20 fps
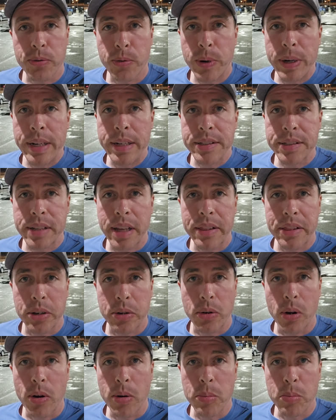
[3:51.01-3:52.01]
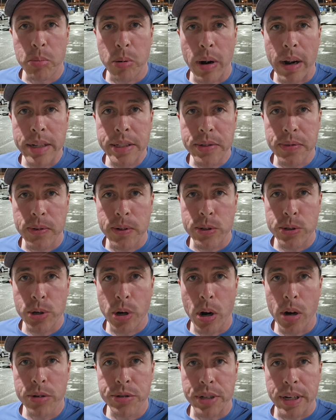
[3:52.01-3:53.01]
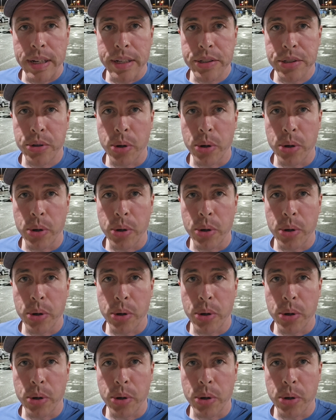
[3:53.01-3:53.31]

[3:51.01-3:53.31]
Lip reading: free to set their own price for charging,